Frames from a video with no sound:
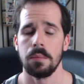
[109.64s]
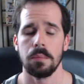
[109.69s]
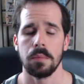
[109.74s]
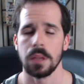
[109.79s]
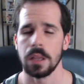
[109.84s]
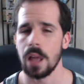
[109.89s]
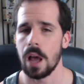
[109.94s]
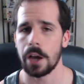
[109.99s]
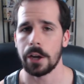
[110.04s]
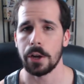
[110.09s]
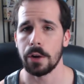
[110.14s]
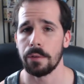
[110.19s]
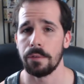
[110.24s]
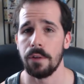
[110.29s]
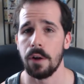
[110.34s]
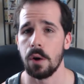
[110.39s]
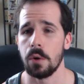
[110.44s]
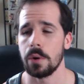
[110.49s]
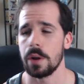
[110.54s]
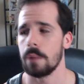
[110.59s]
lock your
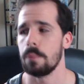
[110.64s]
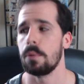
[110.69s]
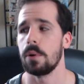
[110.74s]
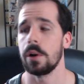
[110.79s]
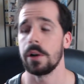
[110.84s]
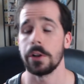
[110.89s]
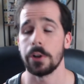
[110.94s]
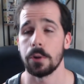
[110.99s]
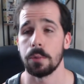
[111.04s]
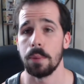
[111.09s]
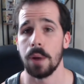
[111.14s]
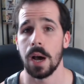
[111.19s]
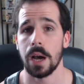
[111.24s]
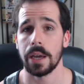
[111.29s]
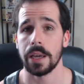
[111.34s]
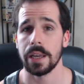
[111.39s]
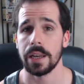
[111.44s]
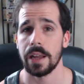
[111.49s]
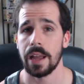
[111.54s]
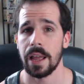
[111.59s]
phone and put it in your
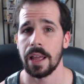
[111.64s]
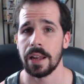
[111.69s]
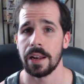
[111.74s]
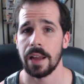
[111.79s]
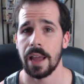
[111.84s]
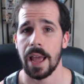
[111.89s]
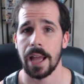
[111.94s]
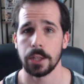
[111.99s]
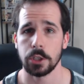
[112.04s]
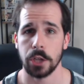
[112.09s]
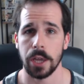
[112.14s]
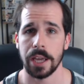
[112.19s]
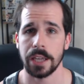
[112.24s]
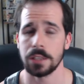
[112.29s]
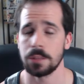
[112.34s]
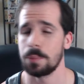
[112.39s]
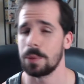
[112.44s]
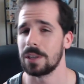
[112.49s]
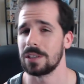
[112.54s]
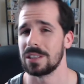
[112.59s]
pocket and hatch
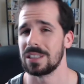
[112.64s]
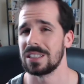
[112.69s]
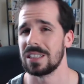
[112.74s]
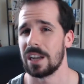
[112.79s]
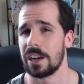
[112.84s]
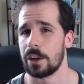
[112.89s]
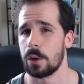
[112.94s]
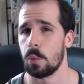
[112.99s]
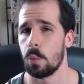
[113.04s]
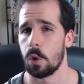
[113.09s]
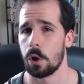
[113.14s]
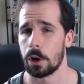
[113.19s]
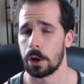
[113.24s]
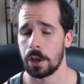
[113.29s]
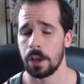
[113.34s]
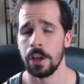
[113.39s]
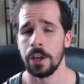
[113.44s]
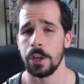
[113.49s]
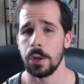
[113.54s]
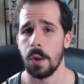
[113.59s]
eggs, because it's not going to work.
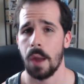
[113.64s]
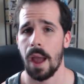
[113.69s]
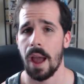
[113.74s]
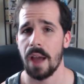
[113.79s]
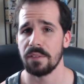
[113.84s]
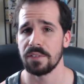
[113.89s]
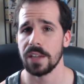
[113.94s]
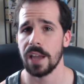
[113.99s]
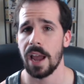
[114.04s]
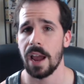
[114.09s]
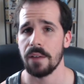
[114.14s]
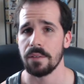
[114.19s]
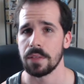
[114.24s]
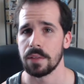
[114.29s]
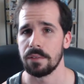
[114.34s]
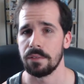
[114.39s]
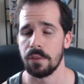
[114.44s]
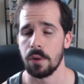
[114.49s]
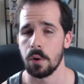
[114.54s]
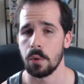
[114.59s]
You have to have the
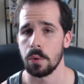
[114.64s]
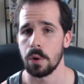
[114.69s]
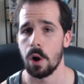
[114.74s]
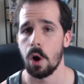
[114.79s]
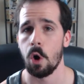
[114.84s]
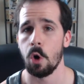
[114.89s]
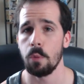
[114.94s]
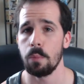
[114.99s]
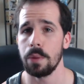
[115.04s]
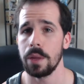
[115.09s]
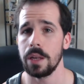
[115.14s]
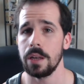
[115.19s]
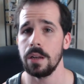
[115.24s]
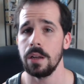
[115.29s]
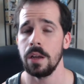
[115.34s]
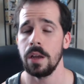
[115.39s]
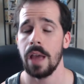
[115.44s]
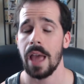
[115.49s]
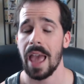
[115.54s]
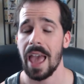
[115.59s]
phone open
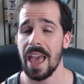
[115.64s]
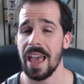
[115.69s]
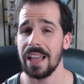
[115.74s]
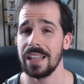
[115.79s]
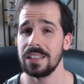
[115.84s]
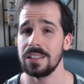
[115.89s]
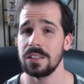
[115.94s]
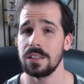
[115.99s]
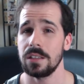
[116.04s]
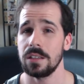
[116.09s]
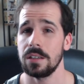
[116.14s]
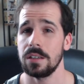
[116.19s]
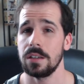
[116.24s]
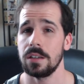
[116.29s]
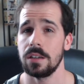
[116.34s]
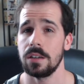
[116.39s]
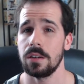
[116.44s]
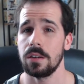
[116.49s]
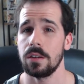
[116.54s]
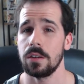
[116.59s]
and
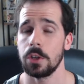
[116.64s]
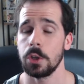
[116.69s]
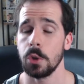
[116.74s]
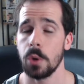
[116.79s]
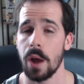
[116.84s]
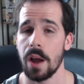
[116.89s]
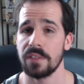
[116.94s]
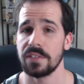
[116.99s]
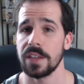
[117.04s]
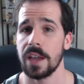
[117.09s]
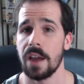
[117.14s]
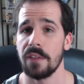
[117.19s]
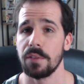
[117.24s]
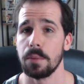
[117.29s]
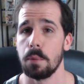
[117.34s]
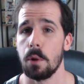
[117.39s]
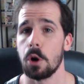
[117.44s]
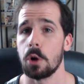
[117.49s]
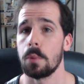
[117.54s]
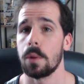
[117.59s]
you have to have the
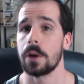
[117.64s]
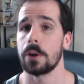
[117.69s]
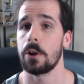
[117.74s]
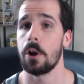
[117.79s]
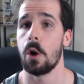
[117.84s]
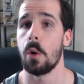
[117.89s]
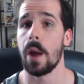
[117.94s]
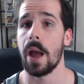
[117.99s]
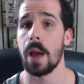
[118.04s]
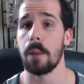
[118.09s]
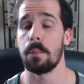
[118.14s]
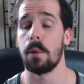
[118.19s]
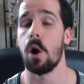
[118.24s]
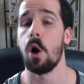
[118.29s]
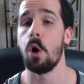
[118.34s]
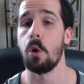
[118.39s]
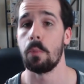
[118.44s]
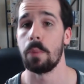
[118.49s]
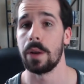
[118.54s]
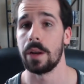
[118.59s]
Pokemon Go app
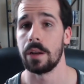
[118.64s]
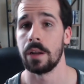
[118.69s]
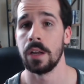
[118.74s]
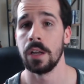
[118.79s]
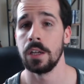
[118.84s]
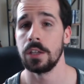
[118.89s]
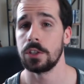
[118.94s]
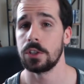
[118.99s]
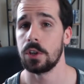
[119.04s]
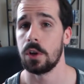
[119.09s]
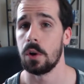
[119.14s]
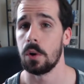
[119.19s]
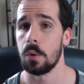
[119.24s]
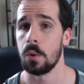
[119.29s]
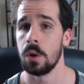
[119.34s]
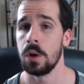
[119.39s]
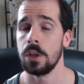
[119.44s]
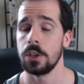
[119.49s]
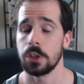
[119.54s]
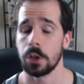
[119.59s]
open. So
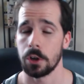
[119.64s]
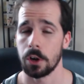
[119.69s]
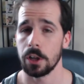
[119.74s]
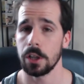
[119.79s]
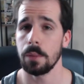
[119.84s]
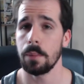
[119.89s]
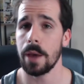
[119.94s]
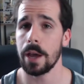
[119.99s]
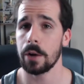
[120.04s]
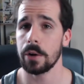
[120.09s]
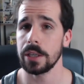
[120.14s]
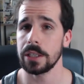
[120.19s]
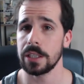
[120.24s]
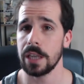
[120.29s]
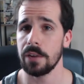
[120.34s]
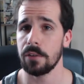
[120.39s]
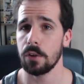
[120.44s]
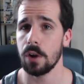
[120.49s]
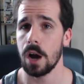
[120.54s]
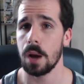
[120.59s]
turn on the battery
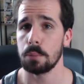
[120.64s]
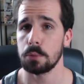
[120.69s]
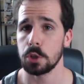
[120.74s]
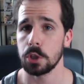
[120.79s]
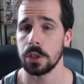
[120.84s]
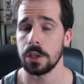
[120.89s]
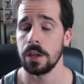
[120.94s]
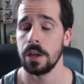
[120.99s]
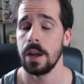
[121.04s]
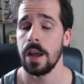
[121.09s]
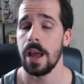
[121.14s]
saver option